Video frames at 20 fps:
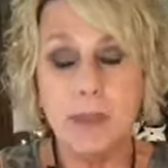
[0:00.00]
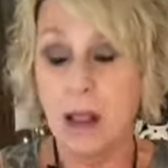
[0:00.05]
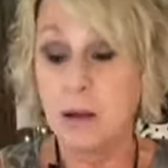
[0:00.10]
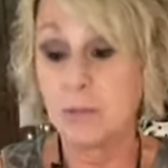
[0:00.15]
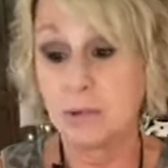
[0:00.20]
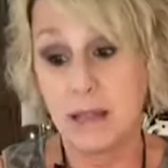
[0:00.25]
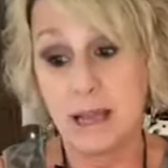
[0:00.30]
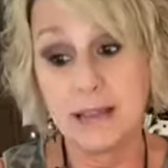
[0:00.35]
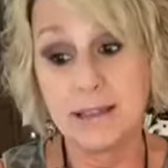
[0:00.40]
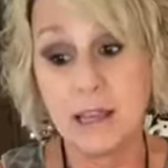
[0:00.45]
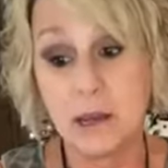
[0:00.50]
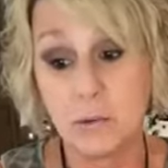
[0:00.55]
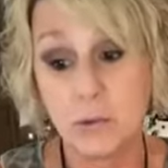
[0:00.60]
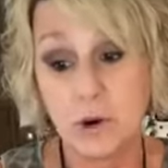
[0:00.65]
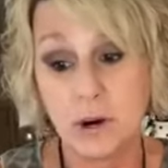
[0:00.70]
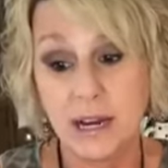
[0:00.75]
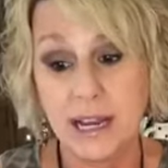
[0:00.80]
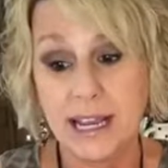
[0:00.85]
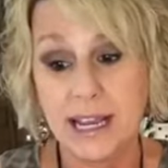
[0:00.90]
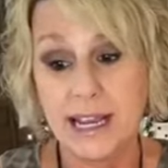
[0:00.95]
I'm glad they
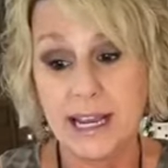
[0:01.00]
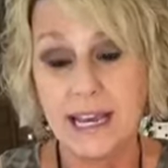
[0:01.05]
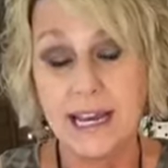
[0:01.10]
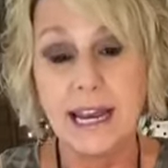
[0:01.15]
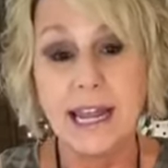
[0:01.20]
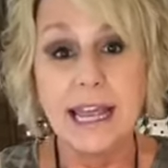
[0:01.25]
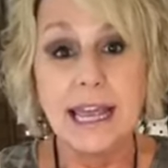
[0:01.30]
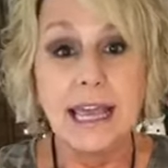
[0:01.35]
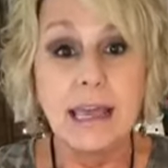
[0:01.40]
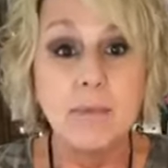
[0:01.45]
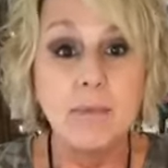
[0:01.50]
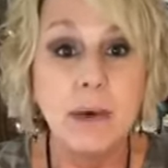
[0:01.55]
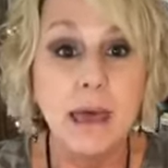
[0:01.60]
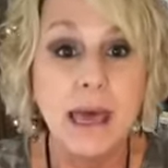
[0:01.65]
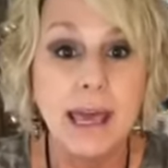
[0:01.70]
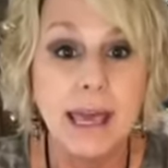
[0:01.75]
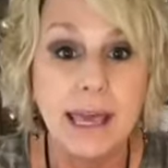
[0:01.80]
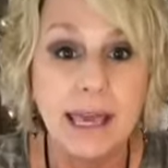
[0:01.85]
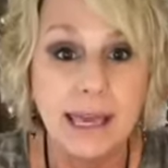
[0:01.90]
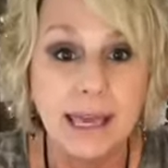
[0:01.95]
were a hit. He
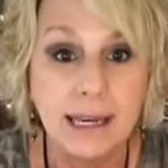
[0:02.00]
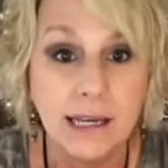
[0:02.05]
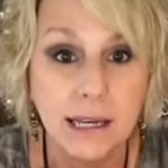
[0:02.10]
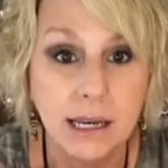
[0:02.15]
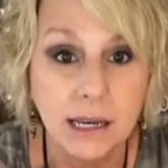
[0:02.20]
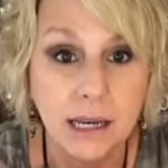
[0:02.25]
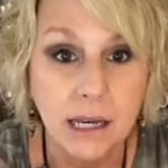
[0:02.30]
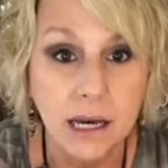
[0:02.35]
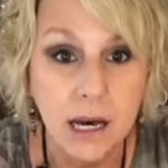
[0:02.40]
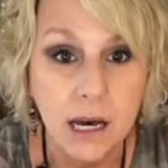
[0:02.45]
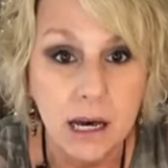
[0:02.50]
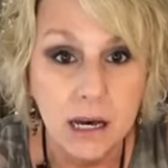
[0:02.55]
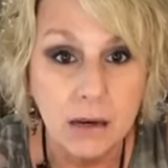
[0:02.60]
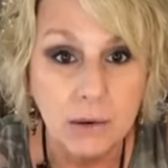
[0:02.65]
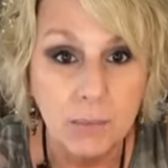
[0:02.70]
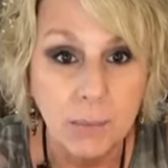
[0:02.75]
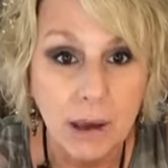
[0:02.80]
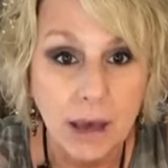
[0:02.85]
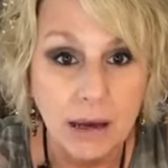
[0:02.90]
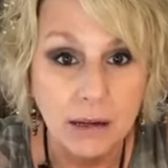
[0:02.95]
made
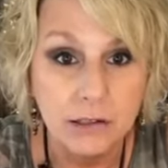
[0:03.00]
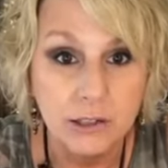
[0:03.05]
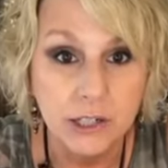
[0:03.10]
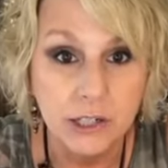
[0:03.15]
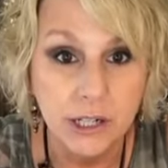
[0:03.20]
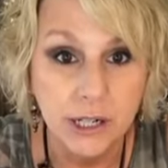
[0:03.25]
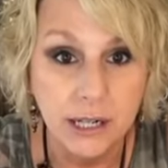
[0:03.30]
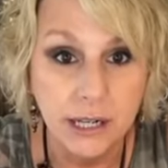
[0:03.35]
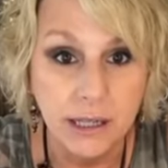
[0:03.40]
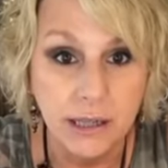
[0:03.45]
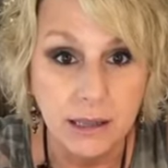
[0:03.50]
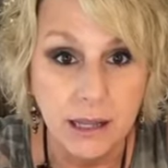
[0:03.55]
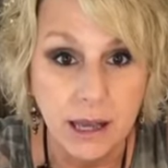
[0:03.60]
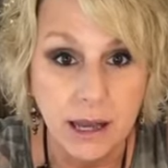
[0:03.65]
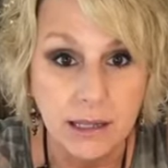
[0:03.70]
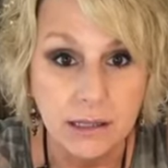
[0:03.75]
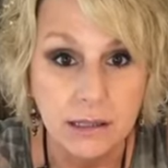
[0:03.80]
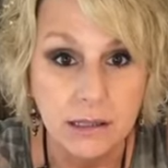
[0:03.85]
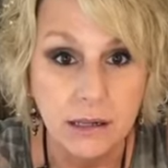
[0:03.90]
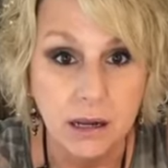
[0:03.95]
Kung Pao chicken
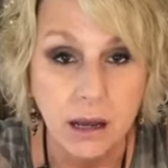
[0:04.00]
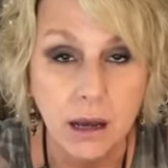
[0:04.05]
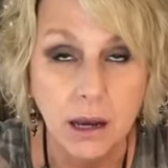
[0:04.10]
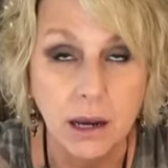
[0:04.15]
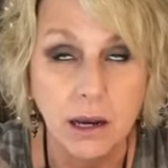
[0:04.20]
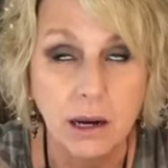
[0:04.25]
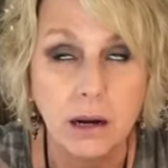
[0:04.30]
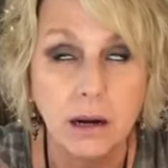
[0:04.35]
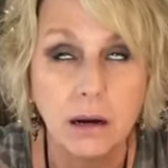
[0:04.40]
last night.